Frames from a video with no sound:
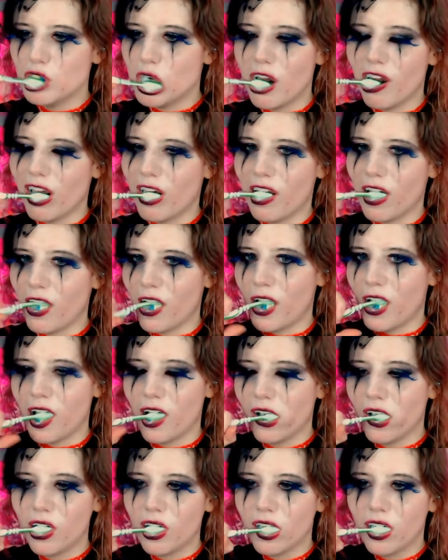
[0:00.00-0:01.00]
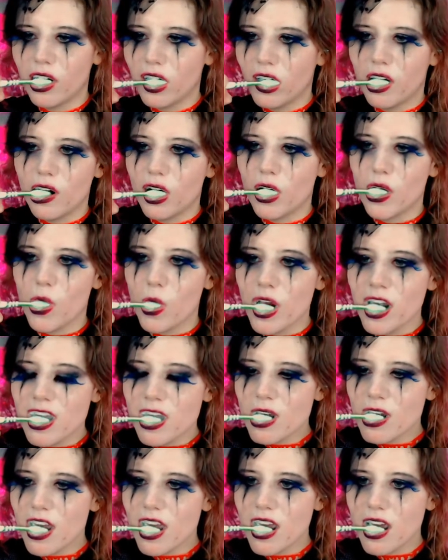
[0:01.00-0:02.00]
Uh, when
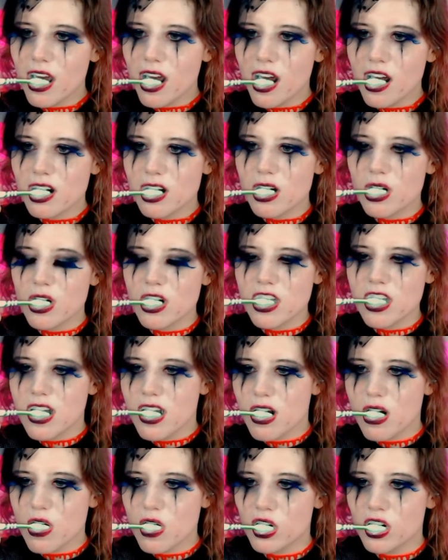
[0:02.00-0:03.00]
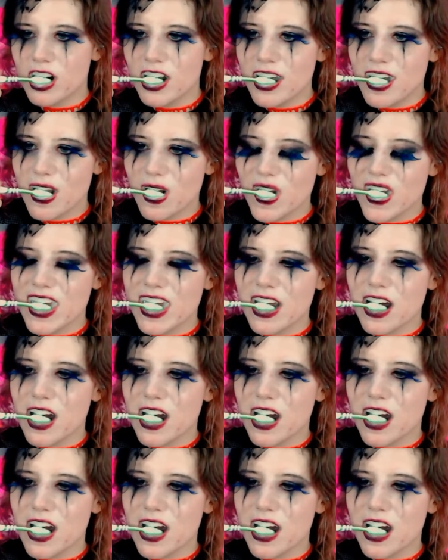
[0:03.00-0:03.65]
you get asked what you do for a living,